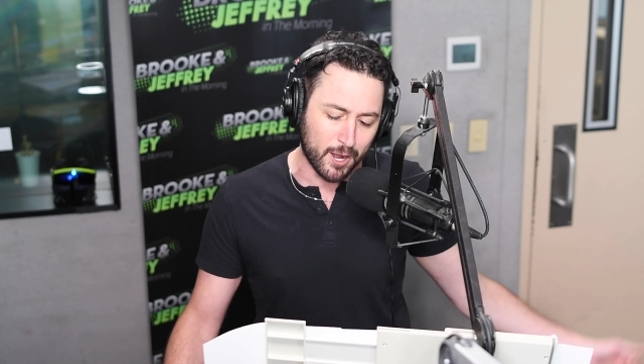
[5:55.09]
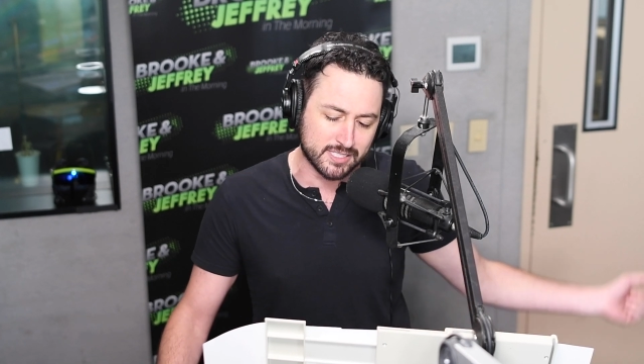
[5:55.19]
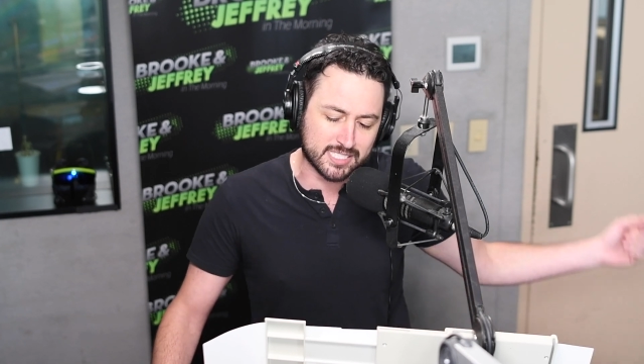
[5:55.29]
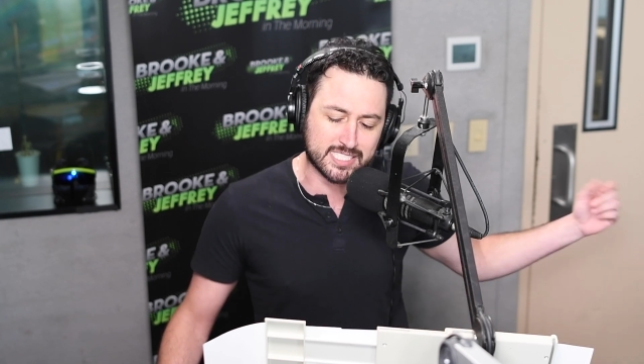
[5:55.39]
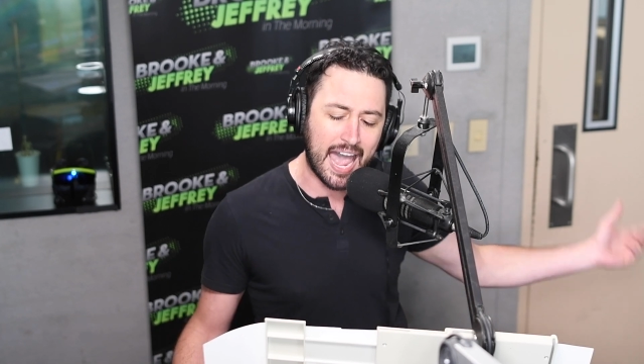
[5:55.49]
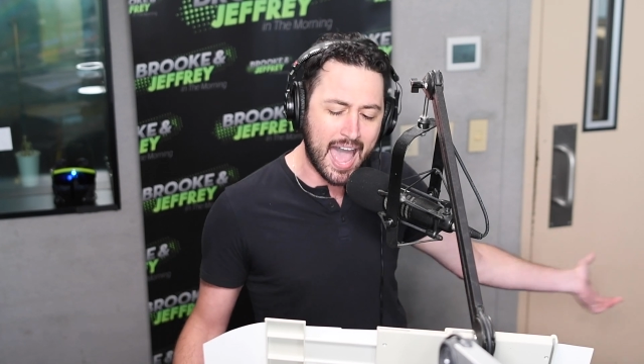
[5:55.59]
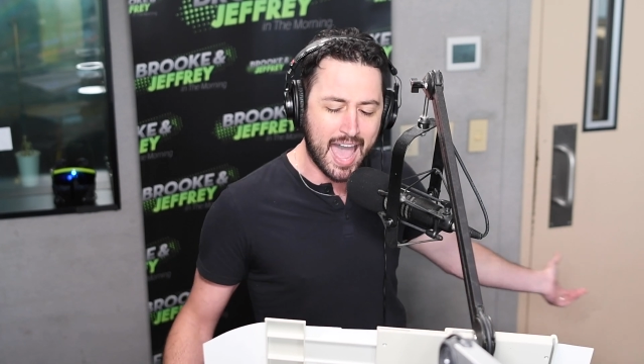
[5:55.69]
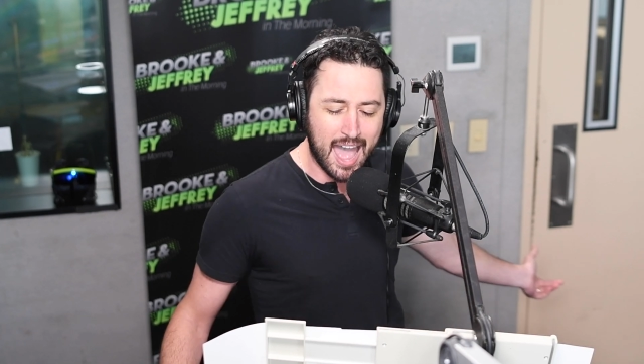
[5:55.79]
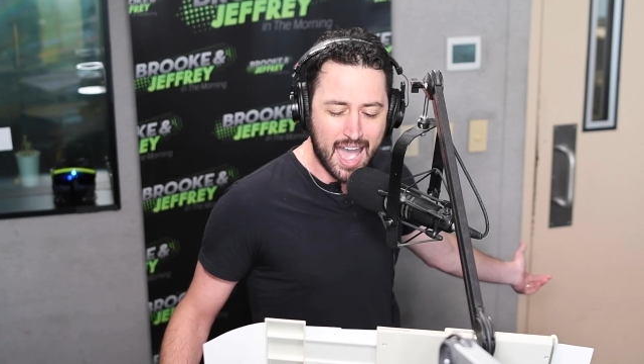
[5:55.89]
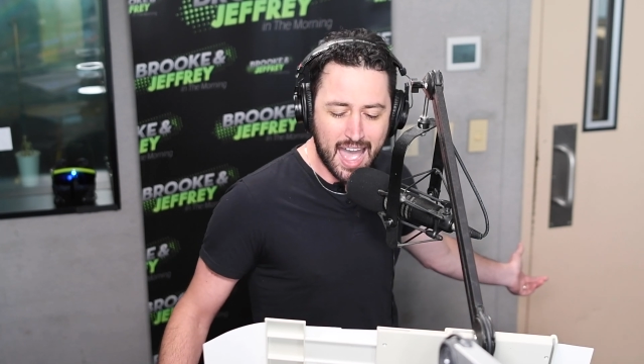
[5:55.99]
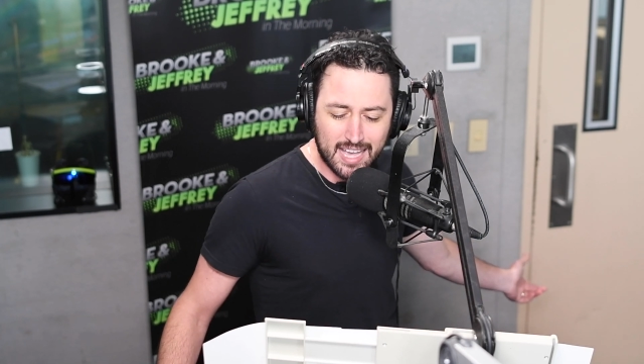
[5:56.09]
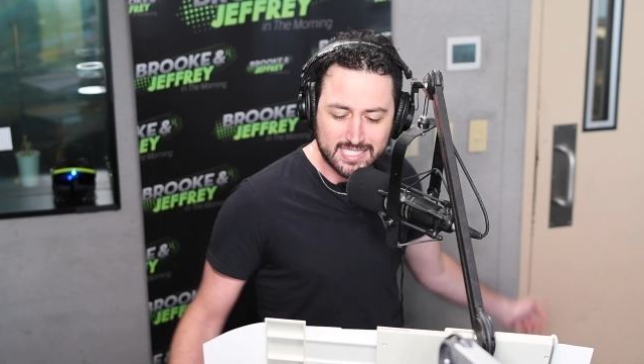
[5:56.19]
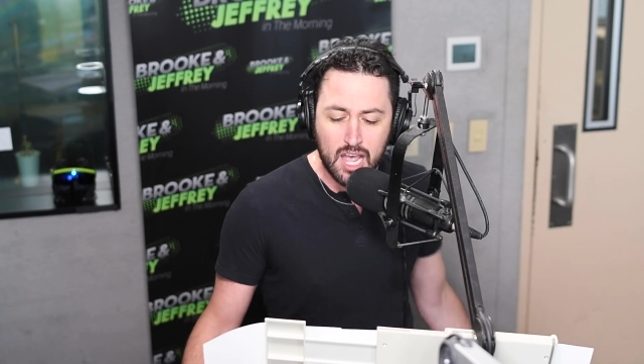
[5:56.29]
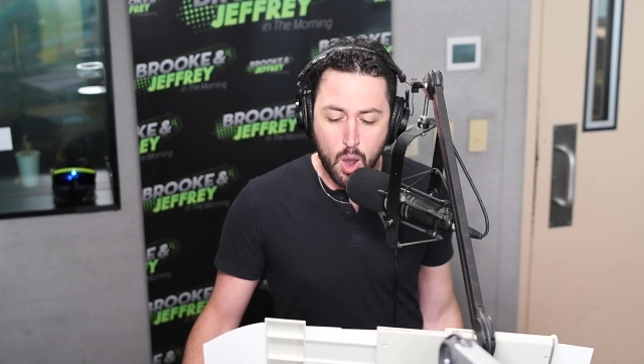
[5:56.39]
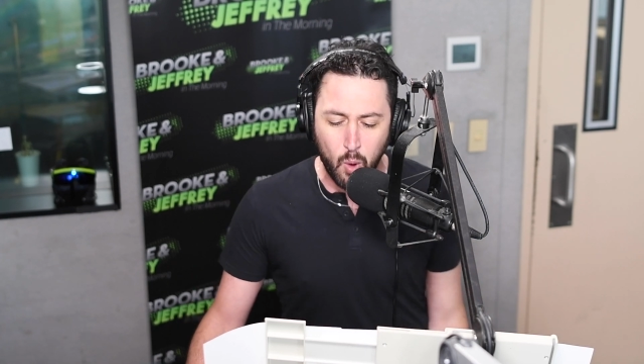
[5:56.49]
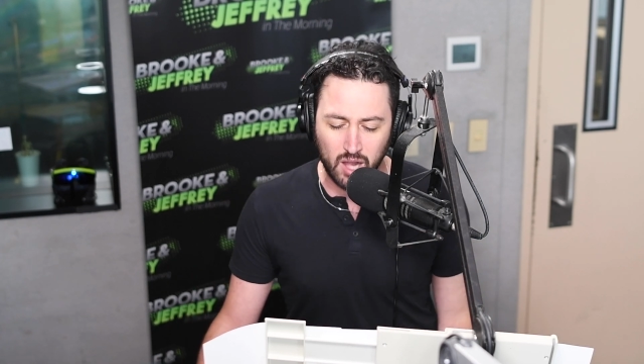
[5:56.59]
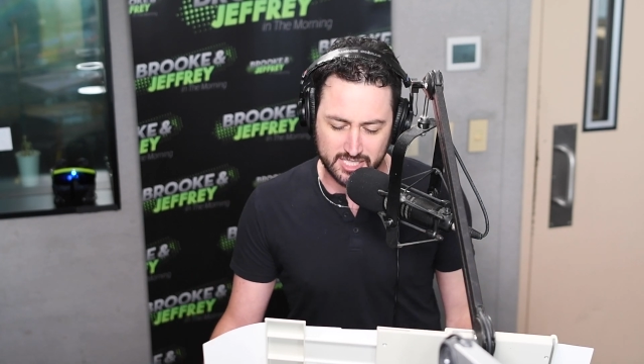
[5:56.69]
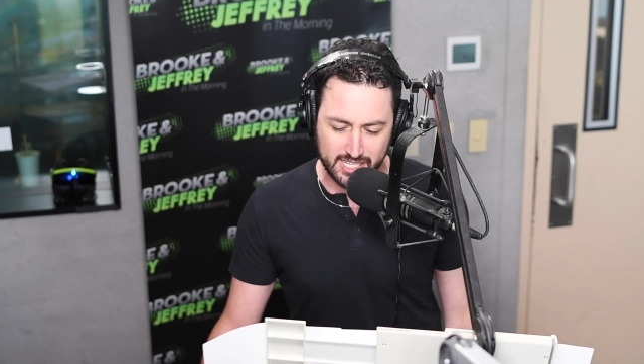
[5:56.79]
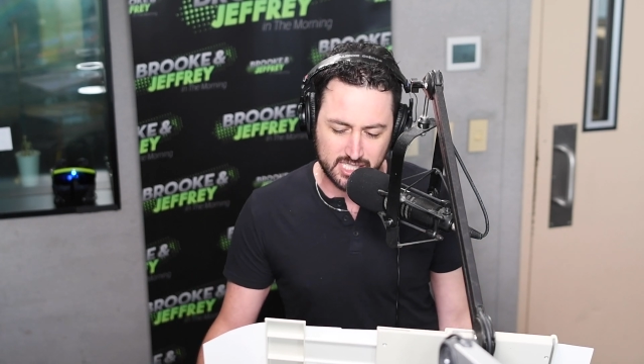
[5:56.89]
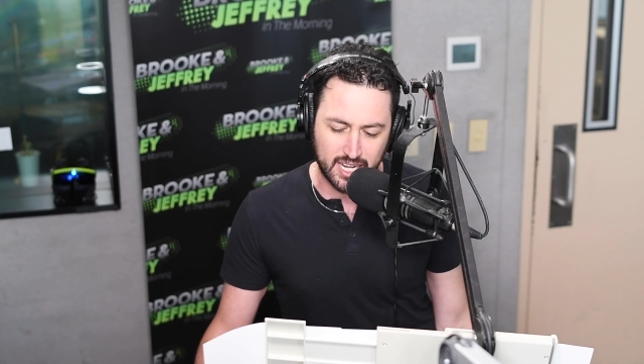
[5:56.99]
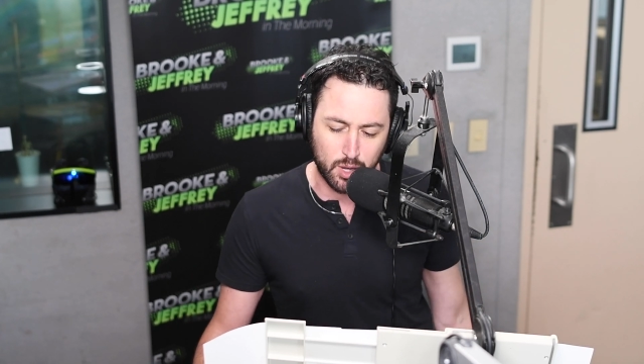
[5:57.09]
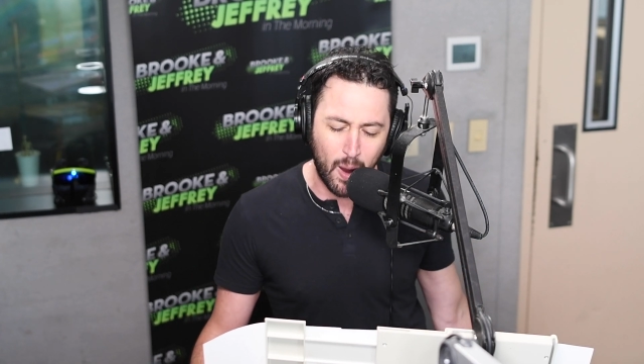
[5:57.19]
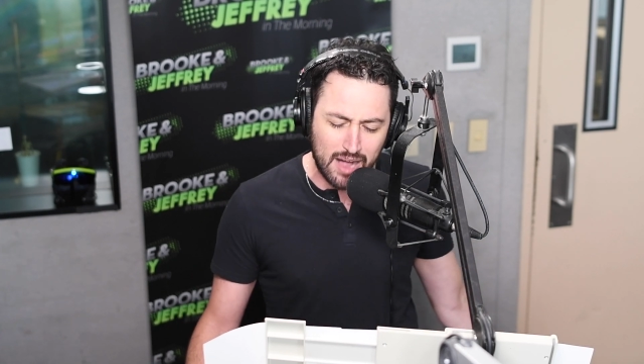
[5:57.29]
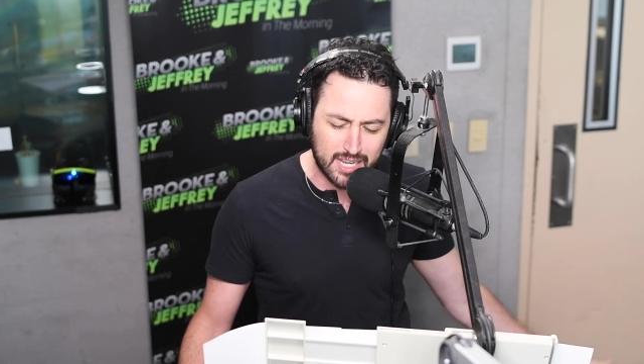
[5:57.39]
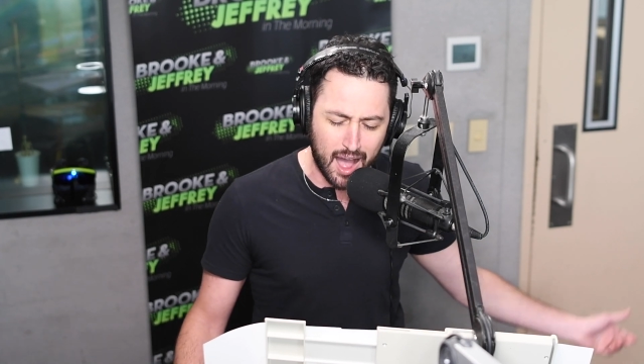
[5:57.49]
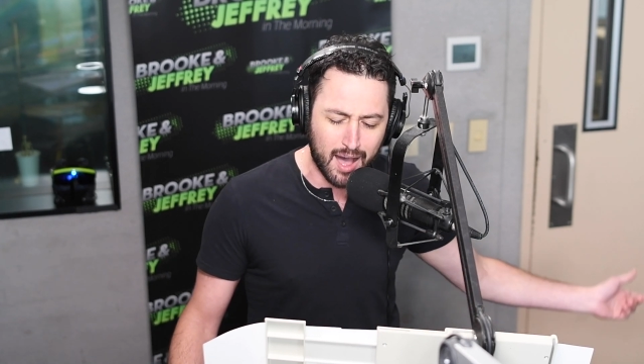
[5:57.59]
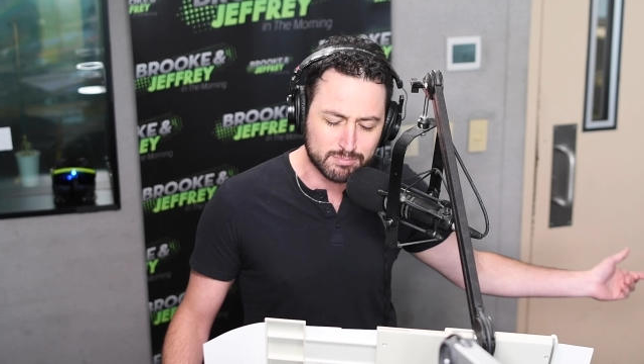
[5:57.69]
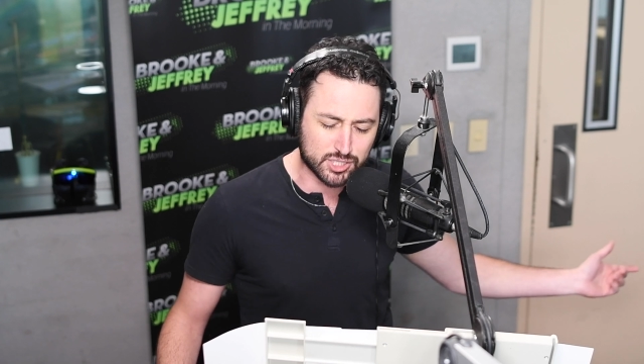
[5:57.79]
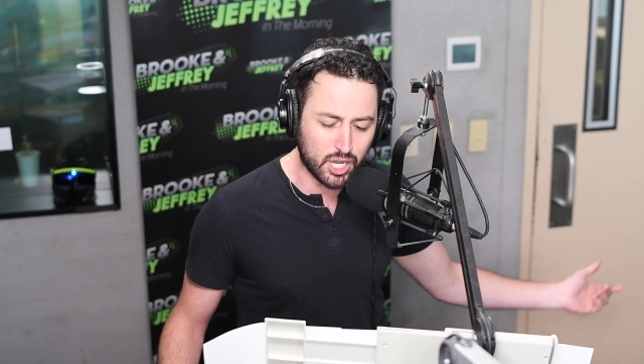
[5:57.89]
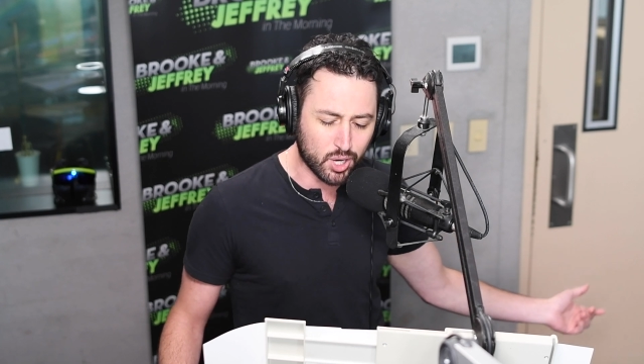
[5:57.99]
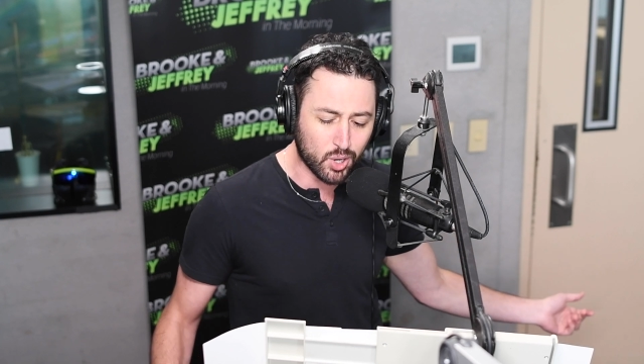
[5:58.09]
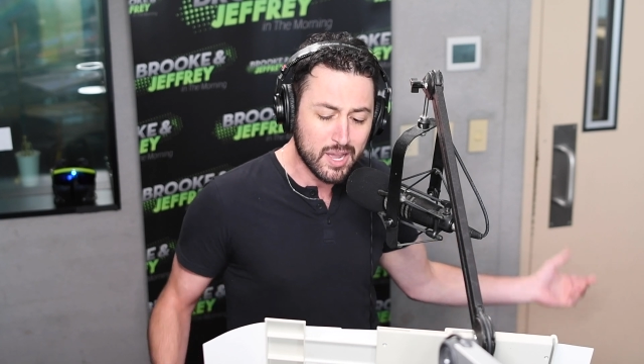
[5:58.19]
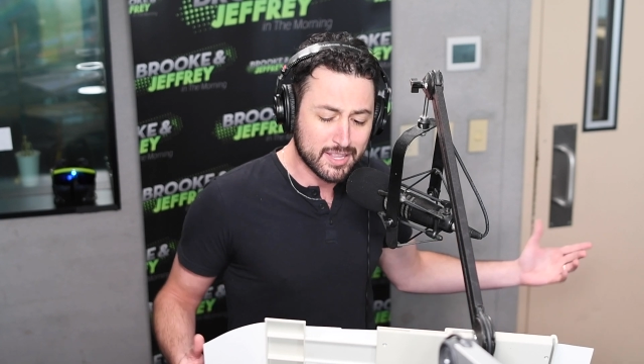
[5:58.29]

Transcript: princess. Walt Disney welcomes you.